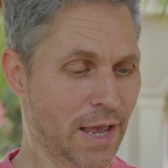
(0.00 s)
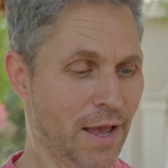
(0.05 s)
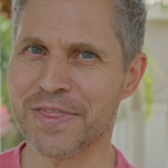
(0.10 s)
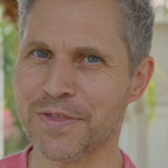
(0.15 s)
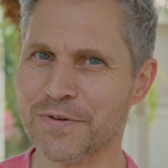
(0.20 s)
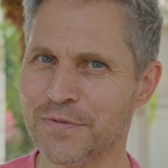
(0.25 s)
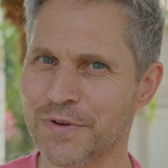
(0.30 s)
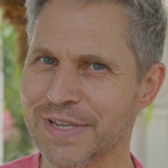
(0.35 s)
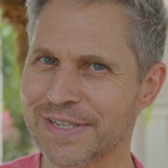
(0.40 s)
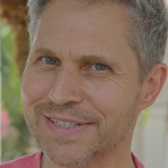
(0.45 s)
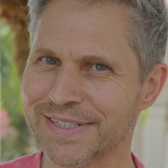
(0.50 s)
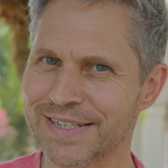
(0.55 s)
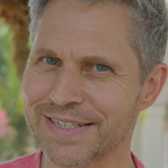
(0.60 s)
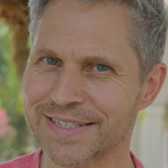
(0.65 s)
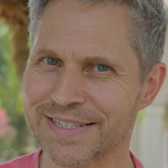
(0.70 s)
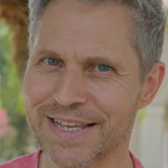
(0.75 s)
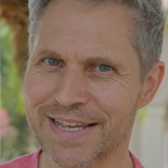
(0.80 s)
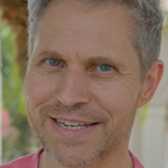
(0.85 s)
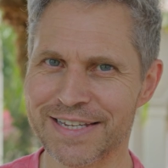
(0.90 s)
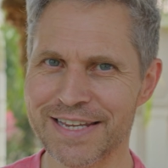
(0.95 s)
The reason is
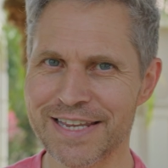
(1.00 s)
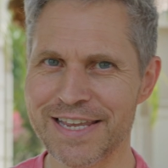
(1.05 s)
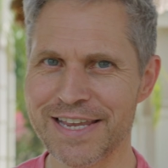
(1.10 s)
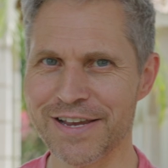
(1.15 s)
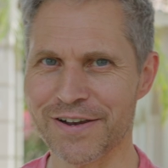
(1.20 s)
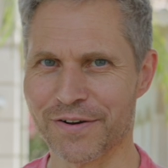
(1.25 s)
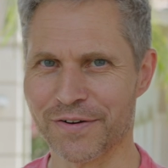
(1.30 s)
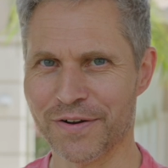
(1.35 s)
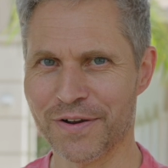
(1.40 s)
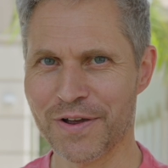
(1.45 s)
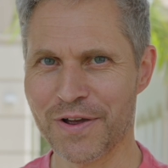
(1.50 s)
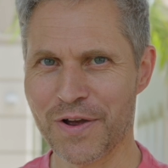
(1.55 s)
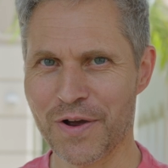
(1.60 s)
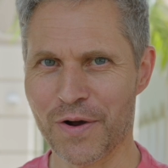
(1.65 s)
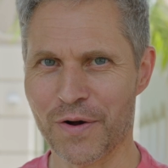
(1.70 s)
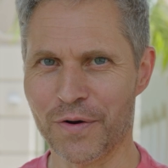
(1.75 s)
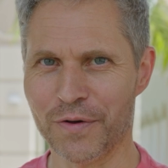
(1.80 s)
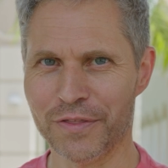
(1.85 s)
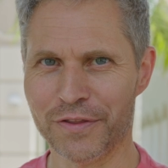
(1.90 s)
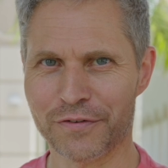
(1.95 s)
that here
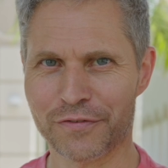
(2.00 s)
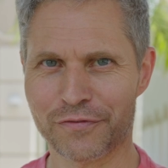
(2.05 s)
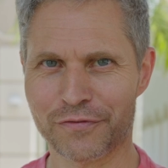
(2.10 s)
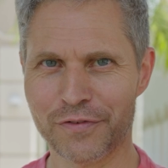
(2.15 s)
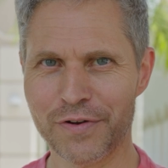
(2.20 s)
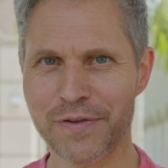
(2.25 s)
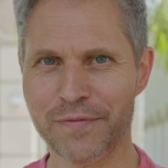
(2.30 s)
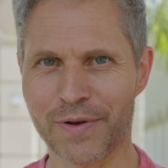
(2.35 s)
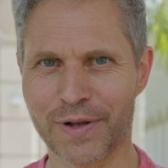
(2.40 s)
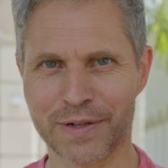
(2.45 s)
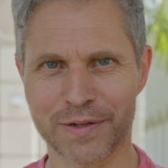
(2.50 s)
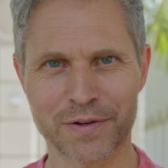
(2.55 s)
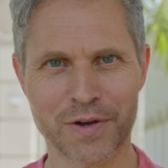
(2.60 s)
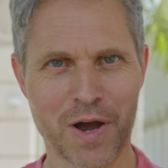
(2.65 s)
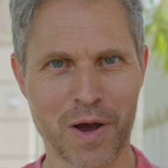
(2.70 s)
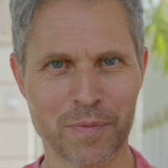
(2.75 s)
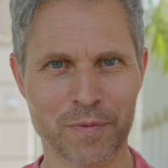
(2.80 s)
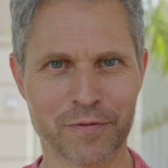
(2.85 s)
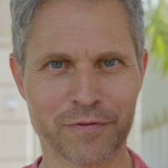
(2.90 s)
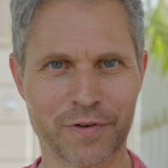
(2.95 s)
on the Freewell
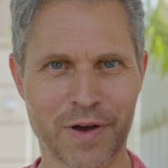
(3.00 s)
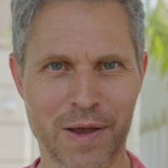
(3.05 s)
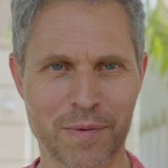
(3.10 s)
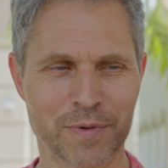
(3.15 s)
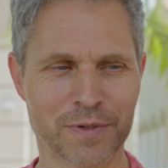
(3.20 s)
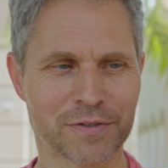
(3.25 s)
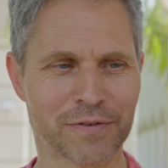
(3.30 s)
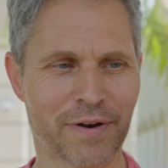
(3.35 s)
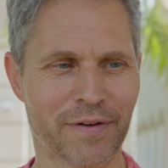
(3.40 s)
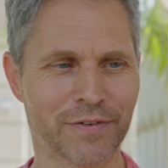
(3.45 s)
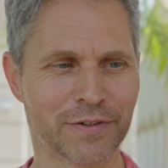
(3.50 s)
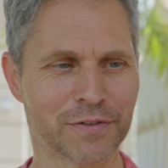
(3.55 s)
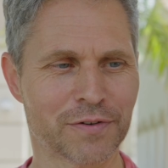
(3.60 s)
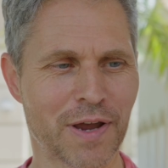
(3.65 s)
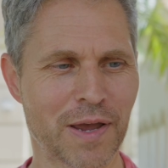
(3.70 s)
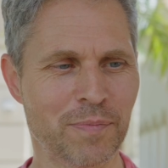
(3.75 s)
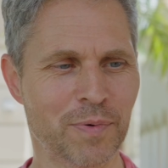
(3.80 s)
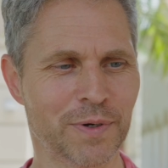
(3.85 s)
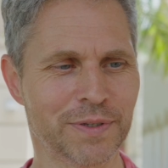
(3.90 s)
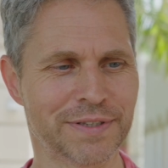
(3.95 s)
carbon fiber travel
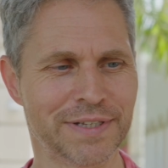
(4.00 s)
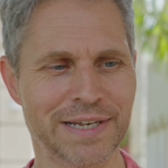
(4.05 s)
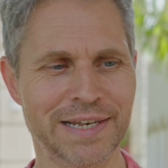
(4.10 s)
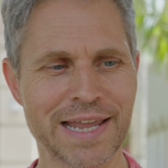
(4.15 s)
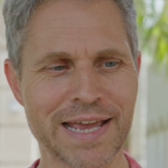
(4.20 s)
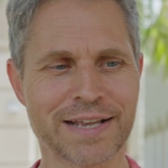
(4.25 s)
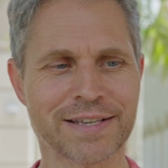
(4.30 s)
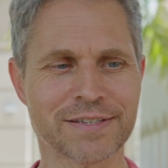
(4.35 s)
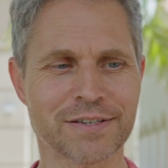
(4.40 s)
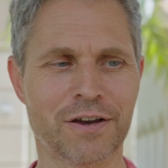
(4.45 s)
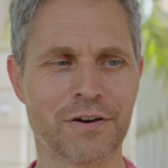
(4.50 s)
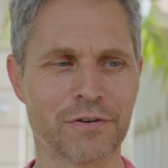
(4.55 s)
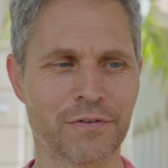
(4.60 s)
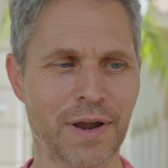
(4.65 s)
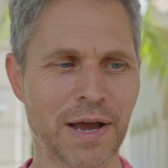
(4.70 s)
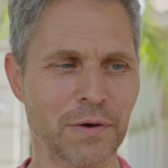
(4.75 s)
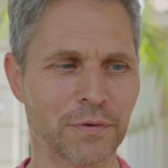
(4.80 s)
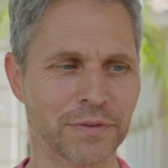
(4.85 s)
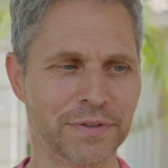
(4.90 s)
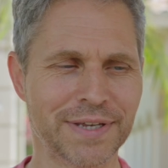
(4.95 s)
tripod, the legs are
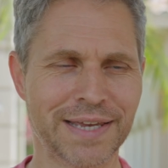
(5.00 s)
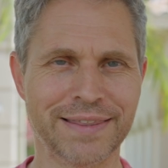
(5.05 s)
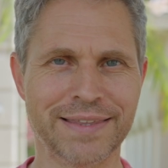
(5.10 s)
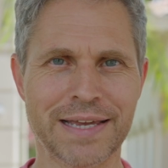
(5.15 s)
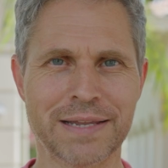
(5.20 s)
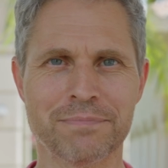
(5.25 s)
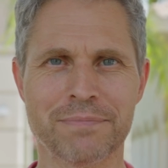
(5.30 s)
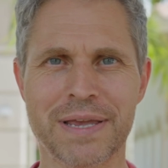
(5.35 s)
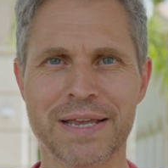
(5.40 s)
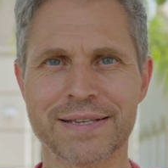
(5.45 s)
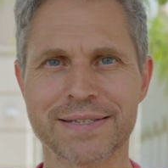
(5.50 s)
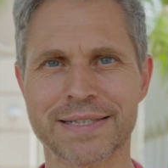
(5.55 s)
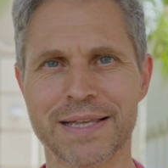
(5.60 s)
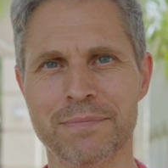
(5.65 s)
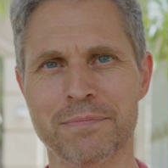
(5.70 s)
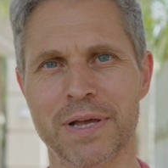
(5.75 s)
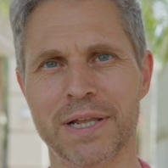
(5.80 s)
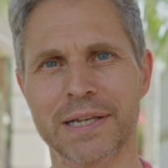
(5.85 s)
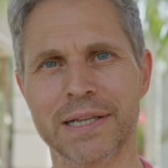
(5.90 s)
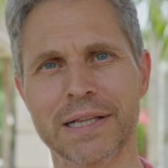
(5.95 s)
round, and that makes
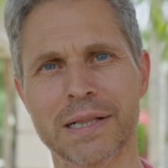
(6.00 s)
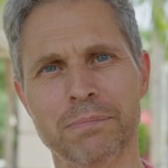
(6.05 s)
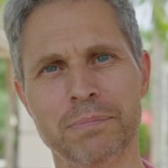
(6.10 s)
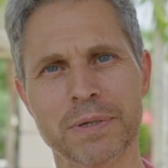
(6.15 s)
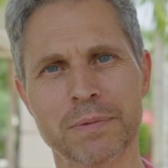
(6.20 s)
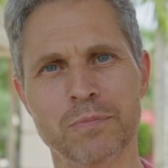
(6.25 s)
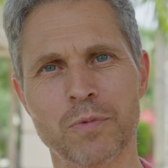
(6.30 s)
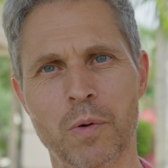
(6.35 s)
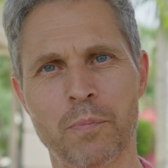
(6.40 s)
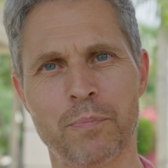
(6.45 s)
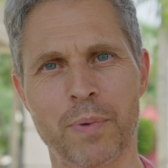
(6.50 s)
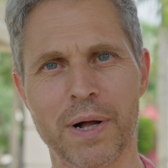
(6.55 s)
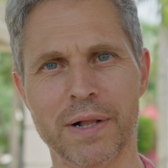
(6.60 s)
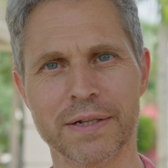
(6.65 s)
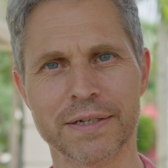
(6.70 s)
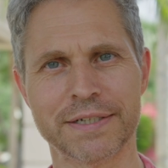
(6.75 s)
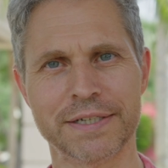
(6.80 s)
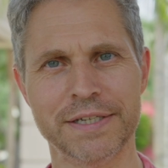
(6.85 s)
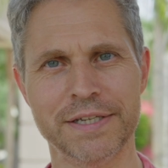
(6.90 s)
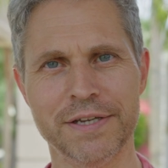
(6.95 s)
them a little bit more
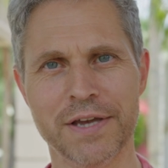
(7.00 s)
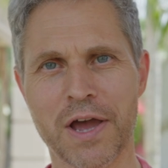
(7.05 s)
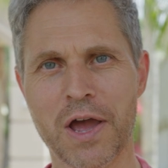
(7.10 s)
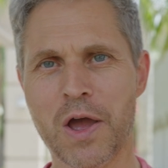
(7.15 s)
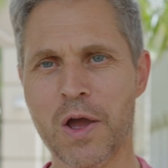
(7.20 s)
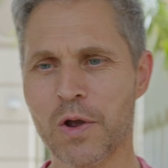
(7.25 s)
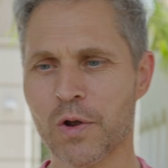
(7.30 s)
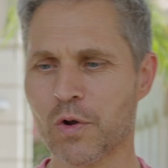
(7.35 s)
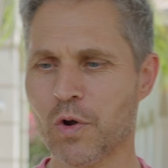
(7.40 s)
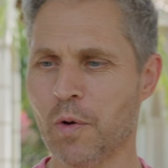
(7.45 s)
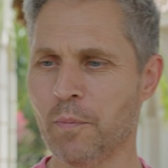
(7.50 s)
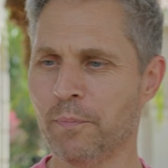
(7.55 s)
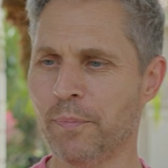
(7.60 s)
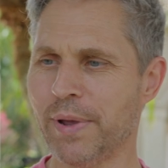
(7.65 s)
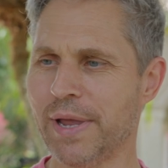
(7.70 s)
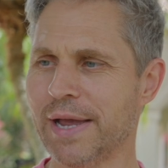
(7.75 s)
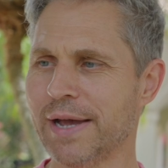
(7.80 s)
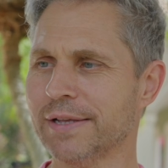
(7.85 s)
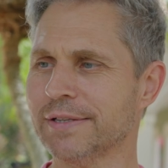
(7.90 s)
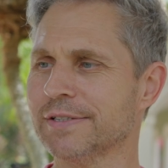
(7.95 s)
bulky
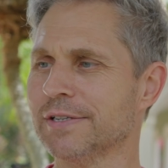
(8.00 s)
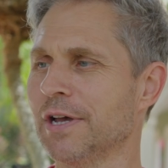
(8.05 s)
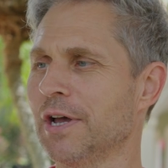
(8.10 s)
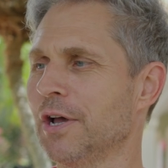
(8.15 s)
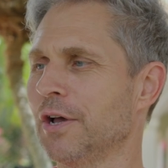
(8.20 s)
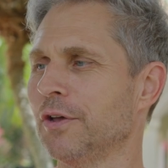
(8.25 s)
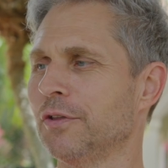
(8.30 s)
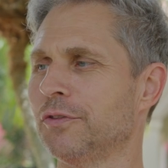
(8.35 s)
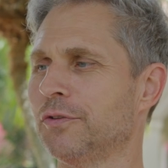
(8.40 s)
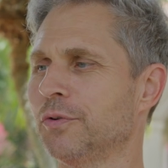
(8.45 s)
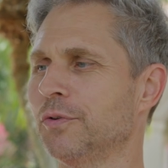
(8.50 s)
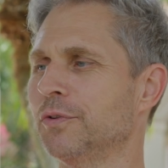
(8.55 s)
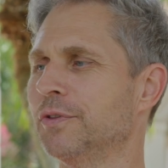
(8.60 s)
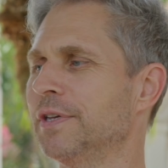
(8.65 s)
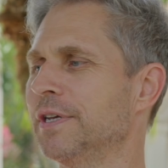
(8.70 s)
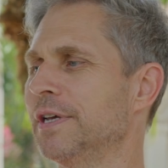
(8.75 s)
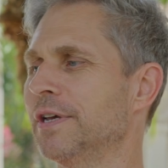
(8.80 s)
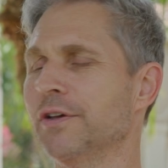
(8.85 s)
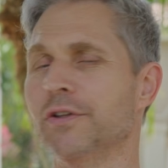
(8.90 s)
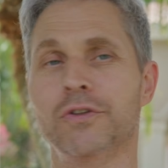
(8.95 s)
compared to
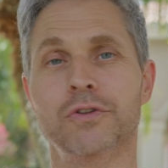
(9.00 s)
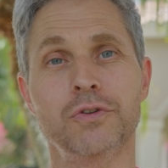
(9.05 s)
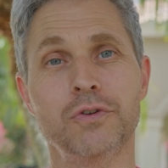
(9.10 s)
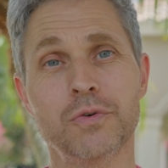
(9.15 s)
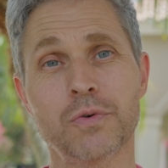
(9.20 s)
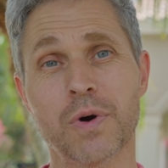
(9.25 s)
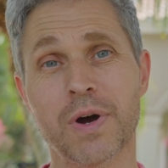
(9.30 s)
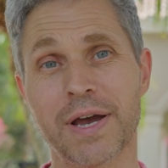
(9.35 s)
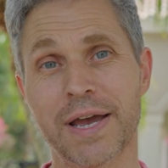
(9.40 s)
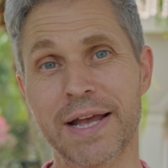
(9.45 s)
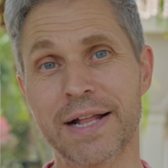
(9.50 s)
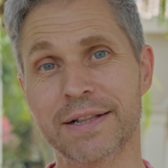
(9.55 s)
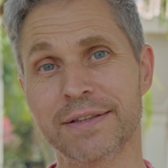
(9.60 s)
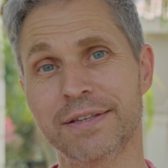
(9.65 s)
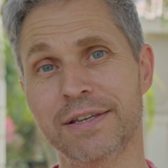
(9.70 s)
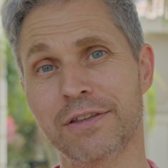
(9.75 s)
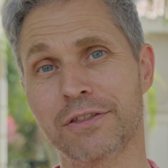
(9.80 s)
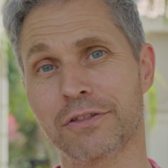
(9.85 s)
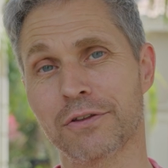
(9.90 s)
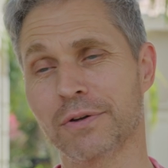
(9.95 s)
the Neewer
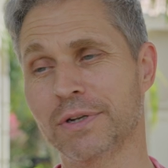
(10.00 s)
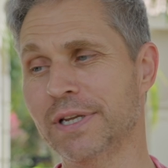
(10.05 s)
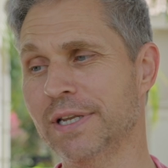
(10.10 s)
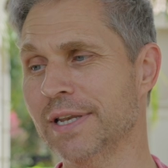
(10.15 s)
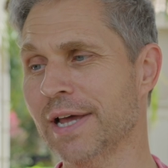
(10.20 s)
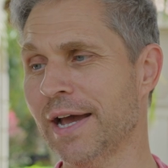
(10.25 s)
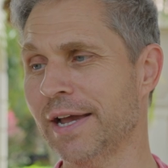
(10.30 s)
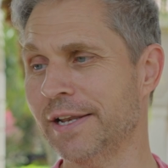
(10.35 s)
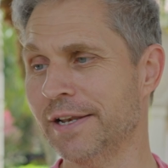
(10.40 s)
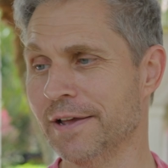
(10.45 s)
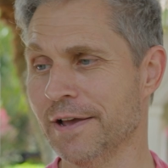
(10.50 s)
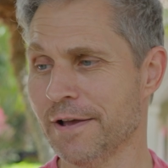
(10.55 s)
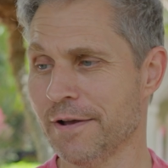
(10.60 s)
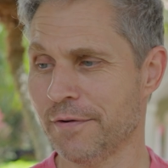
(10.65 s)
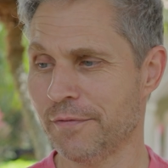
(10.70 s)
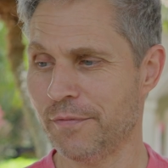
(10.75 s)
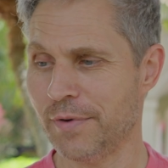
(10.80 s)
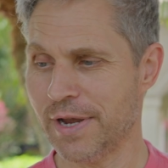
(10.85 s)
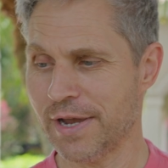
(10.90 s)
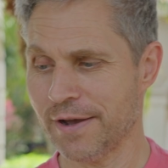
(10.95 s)
LT39,
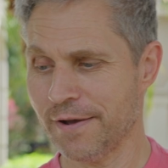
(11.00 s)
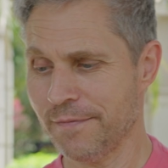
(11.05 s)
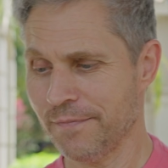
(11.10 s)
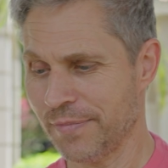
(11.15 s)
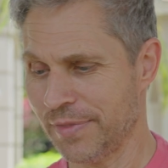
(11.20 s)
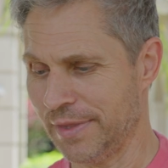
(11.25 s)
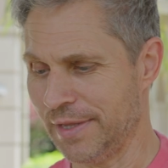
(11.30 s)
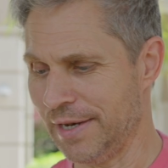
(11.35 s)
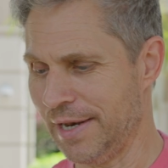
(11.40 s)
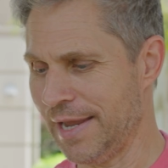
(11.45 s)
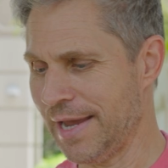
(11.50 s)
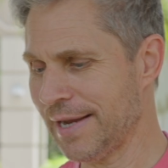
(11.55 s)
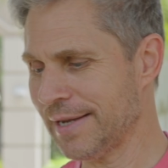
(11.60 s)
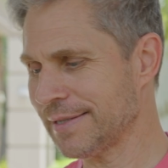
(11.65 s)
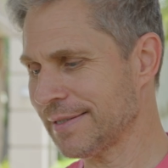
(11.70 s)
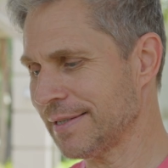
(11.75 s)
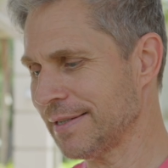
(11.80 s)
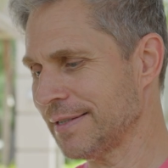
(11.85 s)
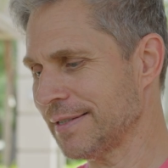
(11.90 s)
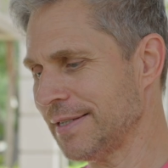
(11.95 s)
where the
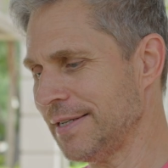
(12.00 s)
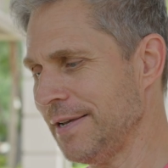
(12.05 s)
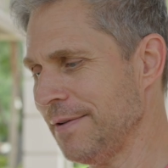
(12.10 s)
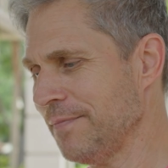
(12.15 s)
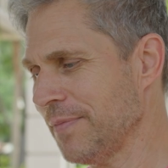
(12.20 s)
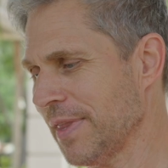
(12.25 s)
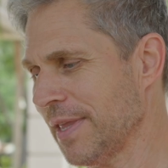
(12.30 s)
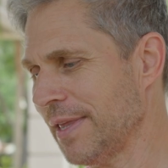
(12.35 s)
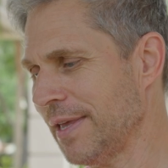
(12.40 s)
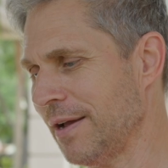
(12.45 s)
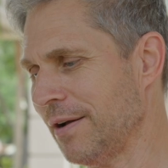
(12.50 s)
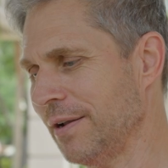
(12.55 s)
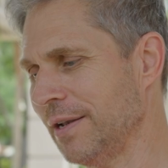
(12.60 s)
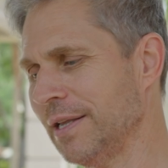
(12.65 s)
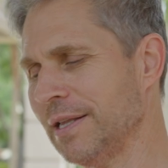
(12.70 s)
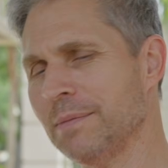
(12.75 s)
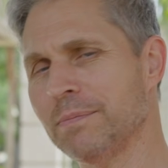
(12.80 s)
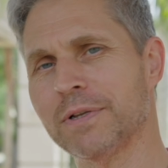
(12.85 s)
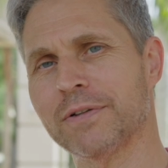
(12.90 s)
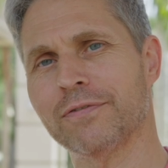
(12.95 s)
legs, see, are a
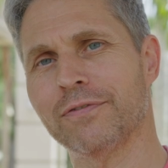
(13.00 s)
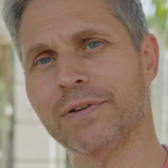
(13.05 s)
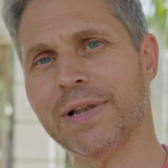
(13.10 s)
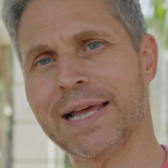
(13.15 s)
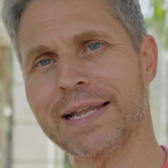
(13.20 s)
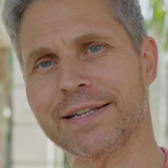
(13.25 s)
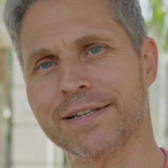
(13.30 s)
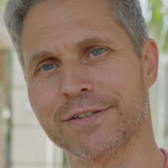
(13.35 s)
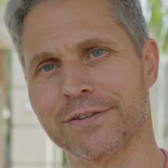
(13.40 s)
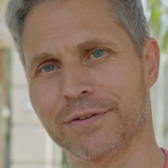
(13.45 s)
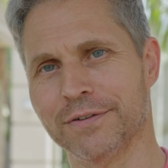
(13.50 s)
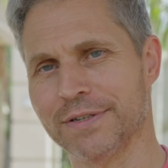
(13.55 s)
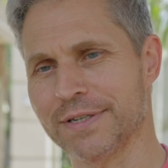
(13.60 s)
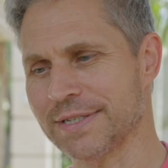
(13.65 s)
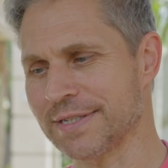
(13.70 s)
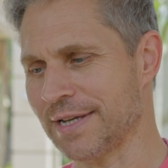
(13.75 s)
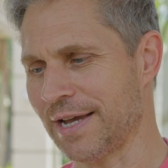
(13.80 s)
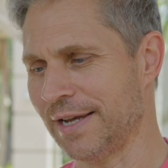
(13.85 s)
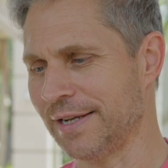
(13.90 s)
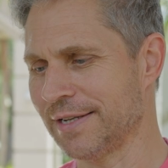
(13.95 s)
little bit flattened on the
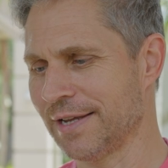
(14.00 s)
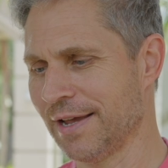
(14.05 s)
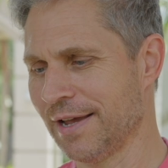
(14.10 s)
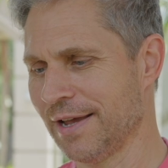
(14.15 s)
side.